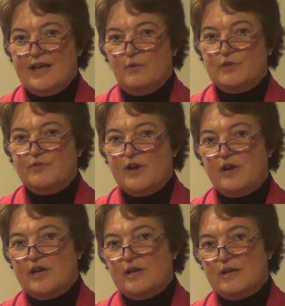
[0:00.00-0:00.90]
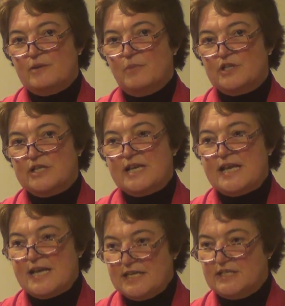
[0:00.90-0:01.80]
It was very much
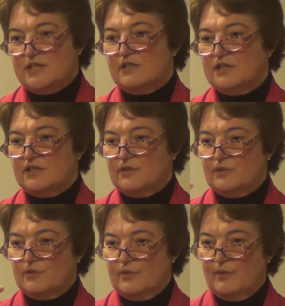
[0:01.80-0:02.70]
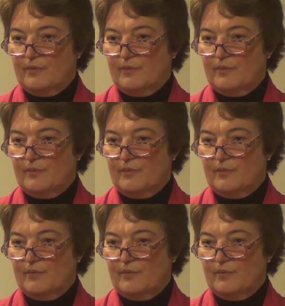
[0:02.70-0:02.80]
easier to